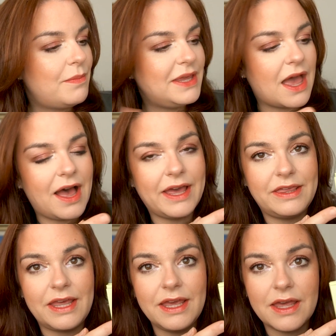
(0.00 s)
yeah, I
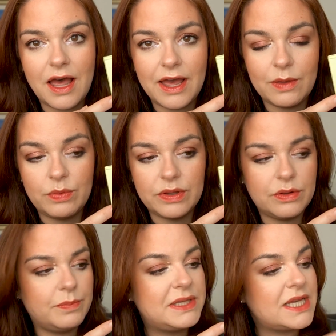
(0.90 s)
think I
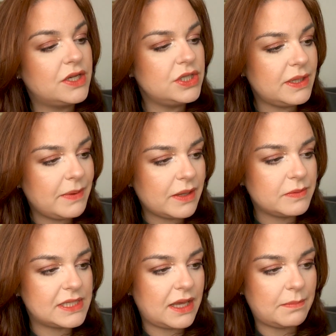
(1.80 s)
will potentially be
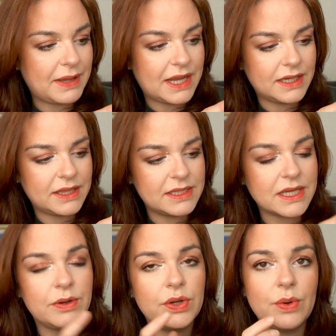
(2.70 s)
able to hit pan in this.
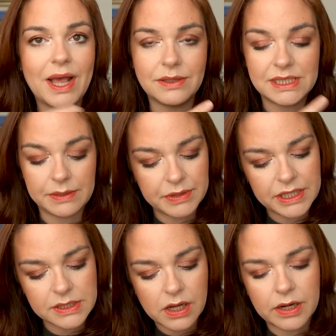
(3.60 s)
I don't know how deep
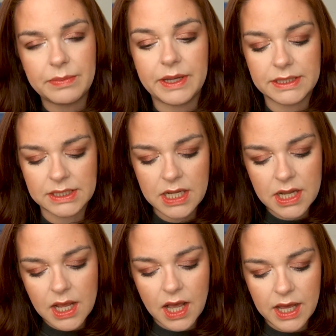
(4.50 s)
these are, but
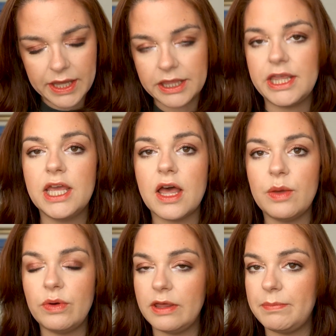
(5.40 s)
I think I
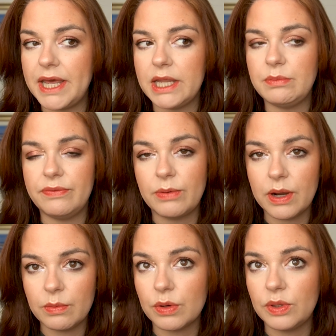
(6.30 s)
will hit pan before
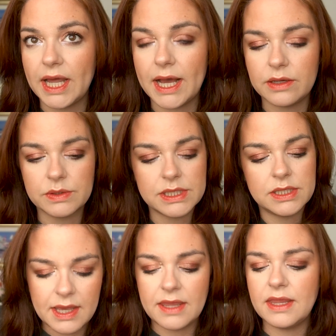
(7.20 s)
I roll it out.
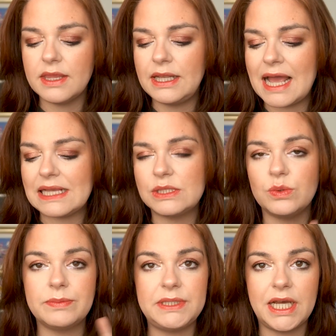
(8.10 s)
And then the last
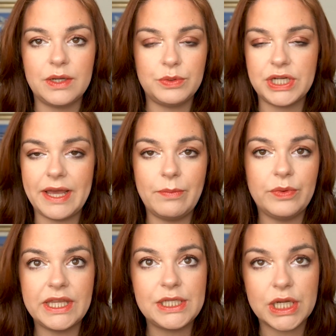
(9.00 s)
sort of dud, which I haven't
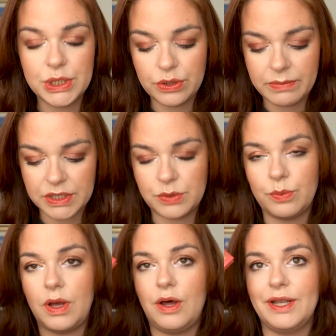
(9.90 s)
really done too much
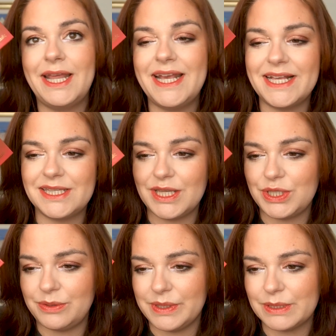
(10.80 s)
on, is the
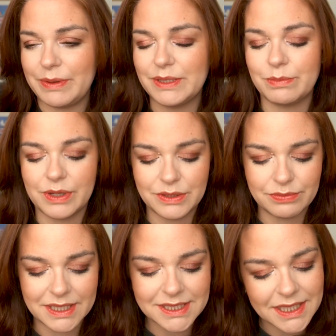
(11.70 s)
Juvia's Place Bronze
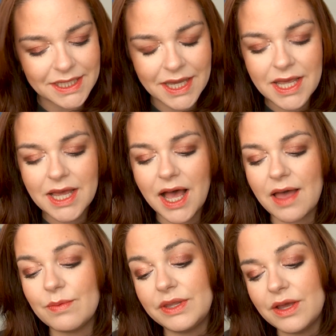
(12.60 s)
Rustic.
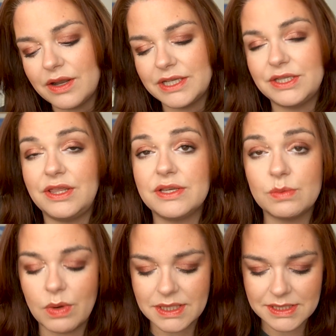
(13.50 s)
I've only gone into this
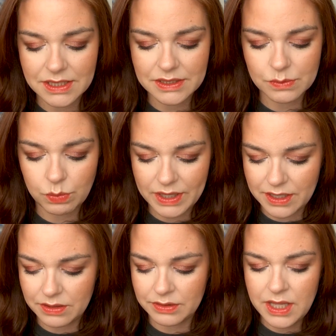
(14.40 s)
once as
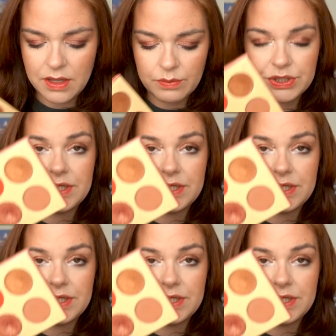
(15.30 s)
well, which